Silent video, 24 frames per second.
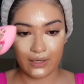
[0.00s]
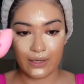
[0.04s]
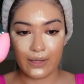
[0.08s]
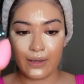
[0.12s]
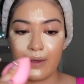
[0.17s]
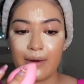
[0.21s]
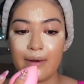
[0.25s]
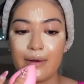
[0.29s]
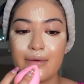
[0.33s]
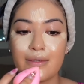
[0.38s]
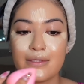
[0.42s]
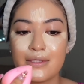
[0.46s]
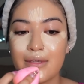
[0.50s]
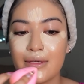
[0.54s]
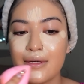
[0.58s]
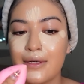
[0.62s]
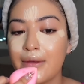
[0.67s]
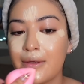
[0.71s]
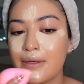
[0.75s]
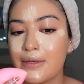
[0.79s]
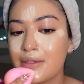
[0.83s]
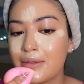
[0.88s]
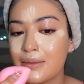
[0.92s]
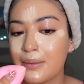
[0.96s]
again, just gonna
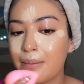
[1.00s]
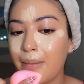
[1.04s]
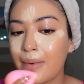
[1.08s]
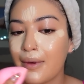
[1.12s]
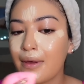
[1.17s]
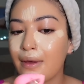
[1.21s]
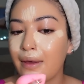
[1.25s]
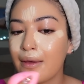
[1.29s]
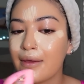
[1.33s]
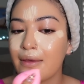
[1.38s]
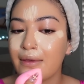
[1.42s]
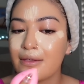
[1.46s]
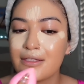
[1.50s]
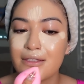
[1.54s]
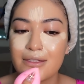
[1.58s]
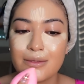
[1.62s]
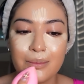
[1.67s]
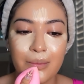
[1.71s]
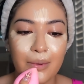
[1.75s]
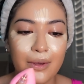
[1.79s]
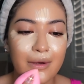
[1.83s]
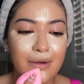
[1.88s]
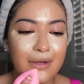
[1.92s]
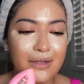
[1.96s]
use my
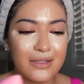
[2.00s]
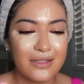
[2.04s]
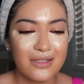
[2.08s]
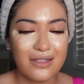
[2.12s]
sponge.